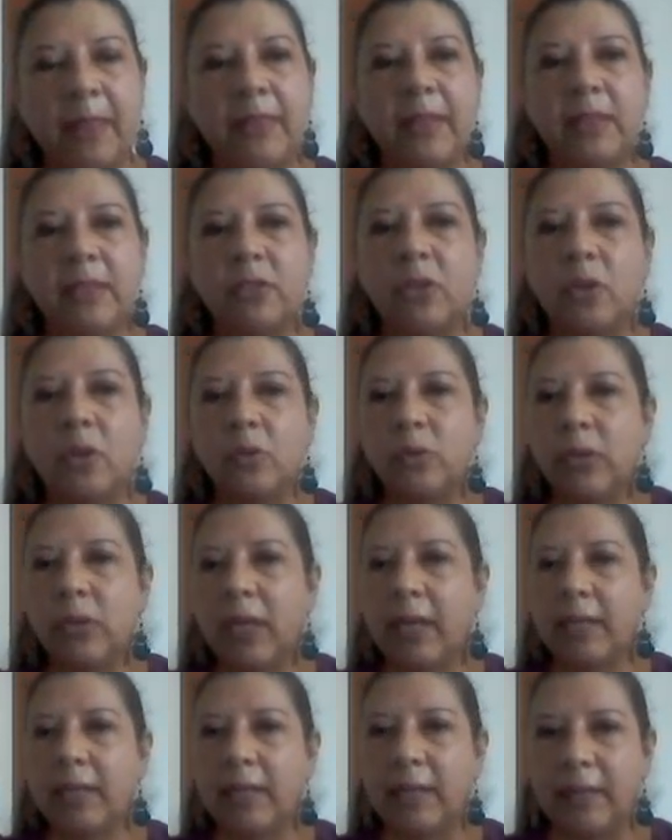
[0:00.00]
The tone
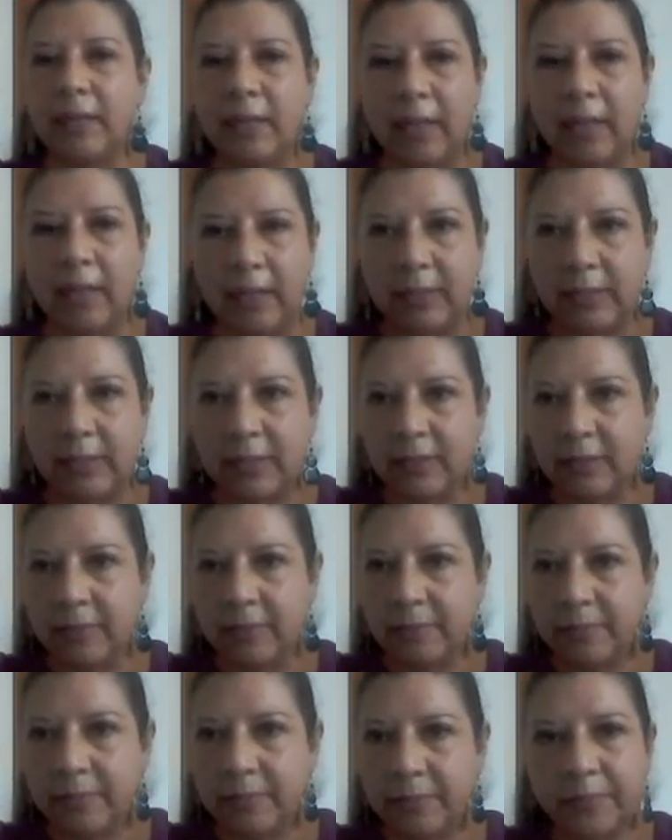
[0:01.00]

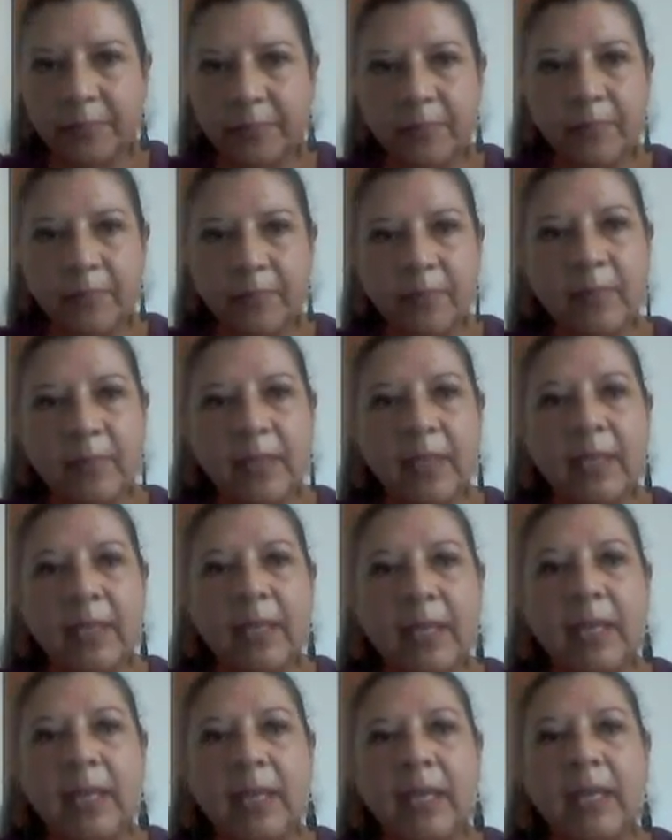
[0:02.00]
analyzer
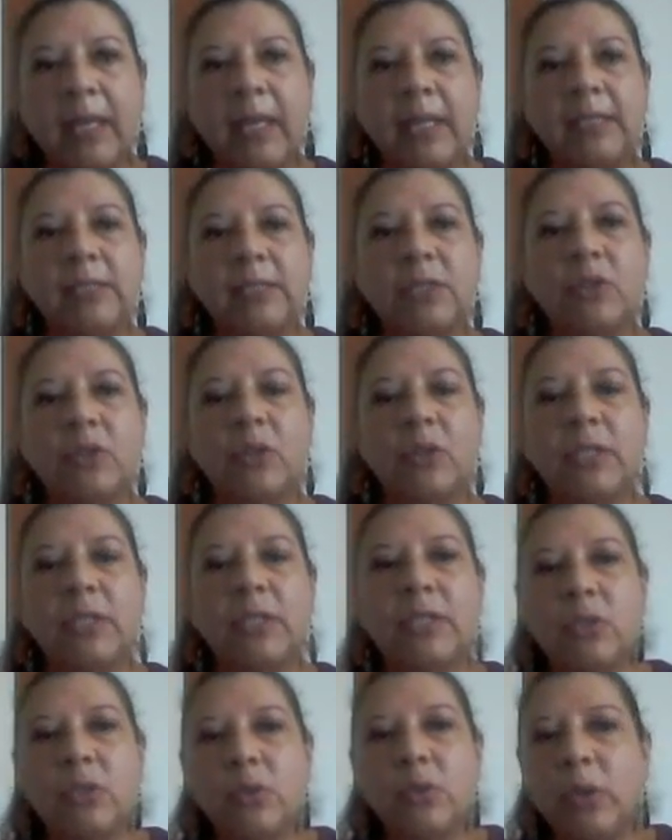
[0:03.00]
is
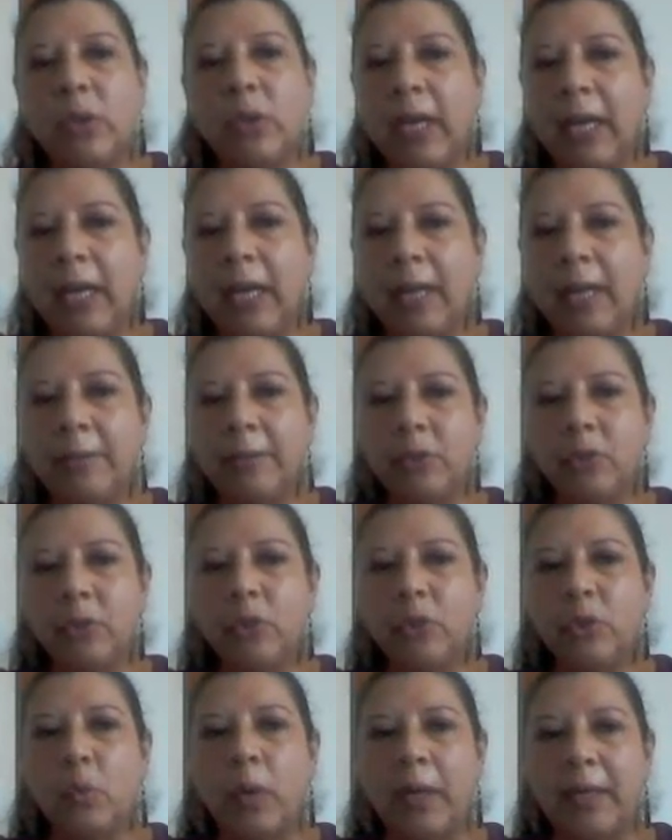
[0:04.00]
going to help you
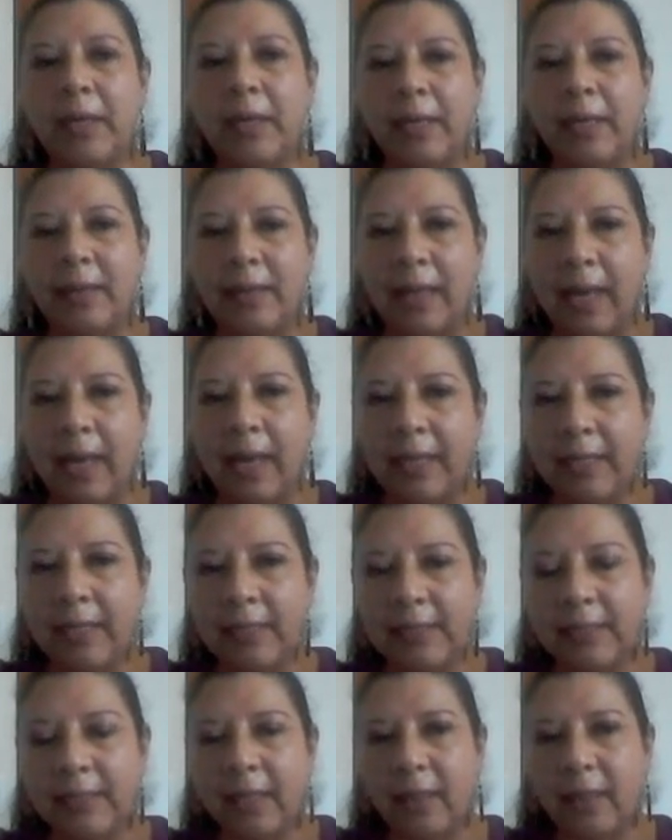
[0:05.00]
to
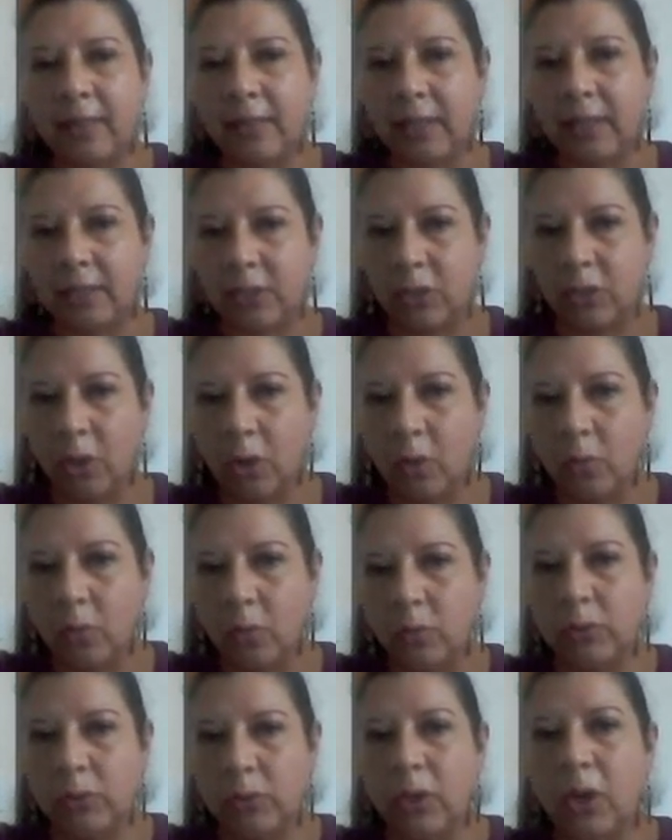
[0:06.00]
analyze the
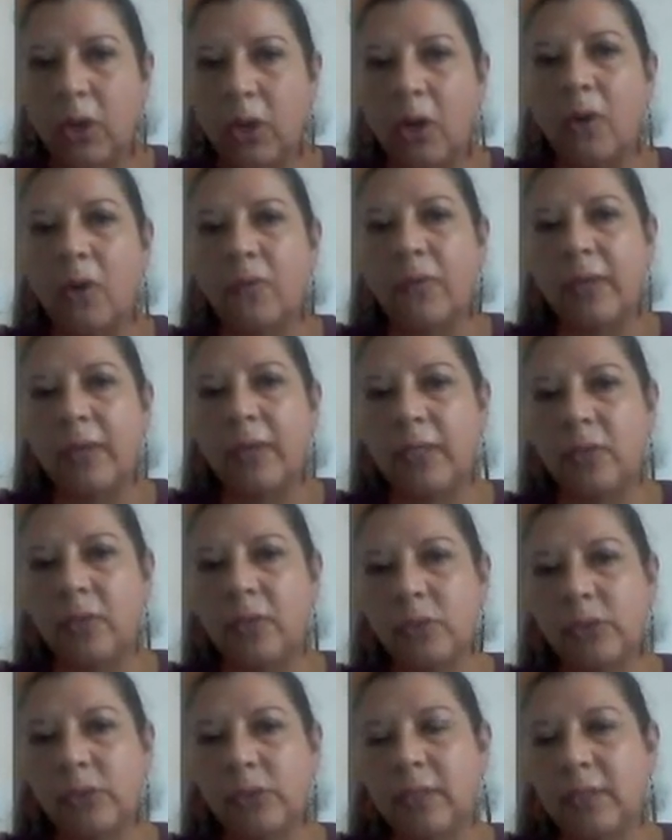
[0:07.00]
tone of a
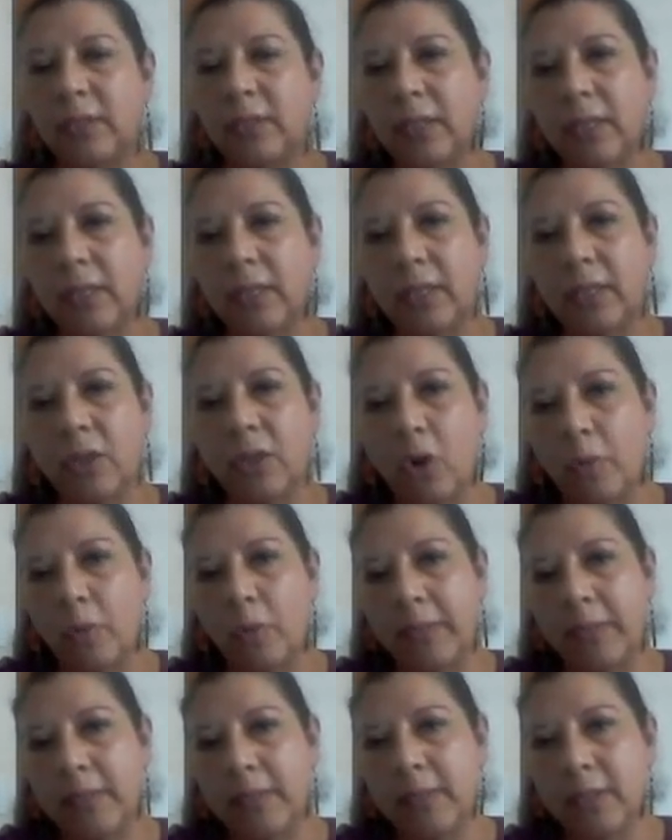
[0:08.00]
user
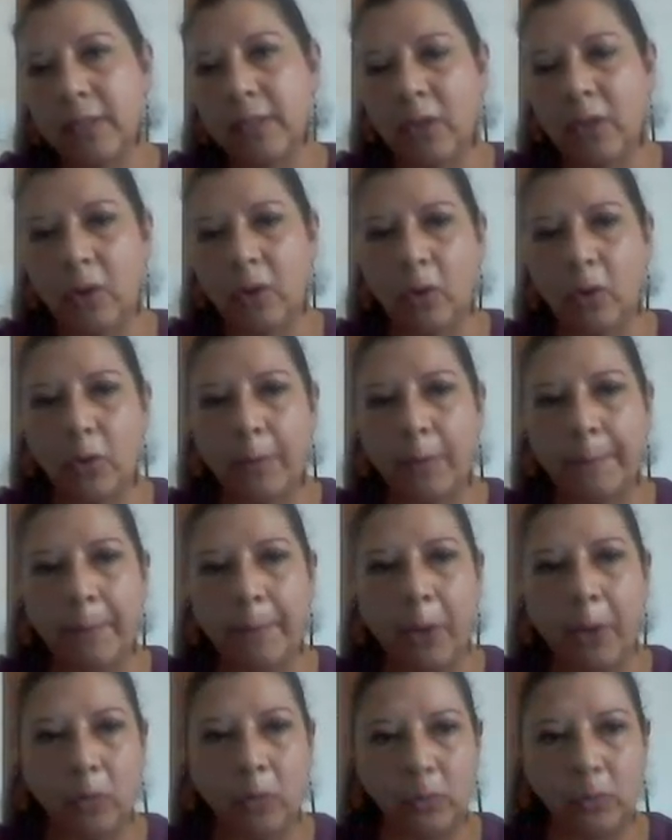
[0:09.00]
comment or
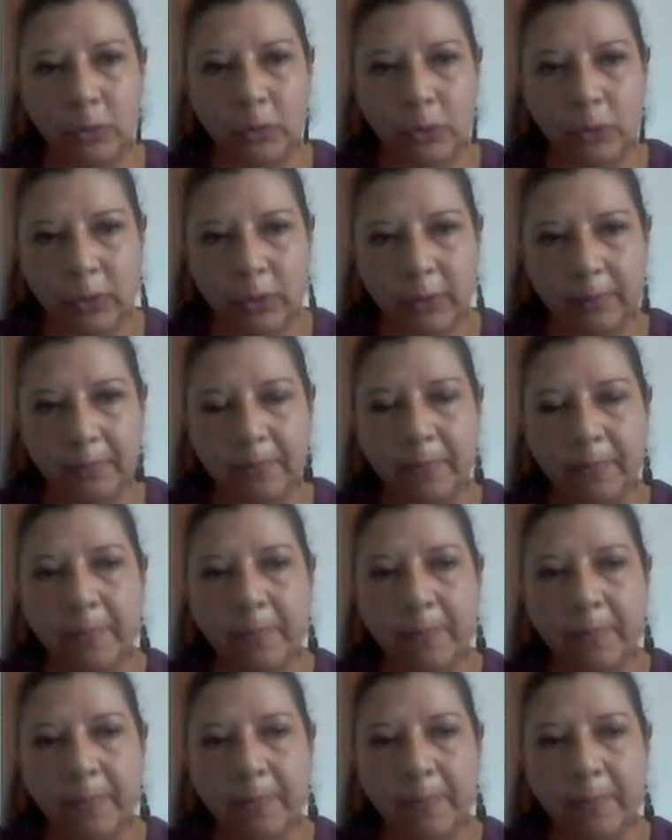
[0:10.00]
post.